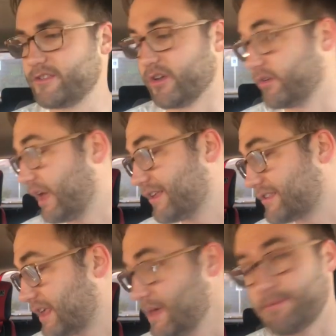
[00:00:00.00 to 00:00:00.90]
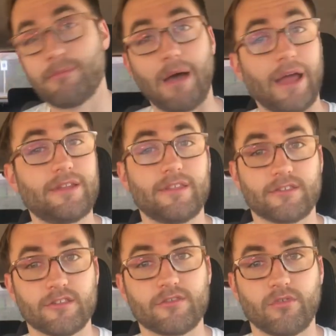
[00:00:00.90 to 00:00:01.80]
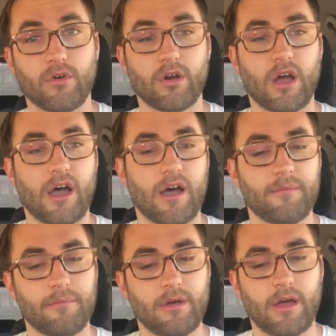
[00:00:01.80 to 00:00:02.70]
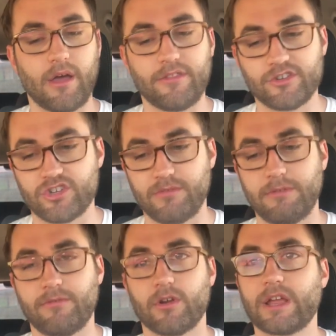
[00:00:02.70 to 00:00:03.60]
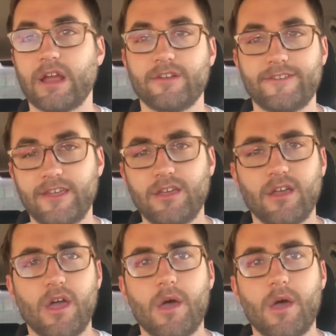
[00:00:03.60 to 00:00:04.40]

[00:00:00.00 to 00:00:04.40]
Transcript: So yes, keep in mind, this is for, um, uh, this should be for a guarantee,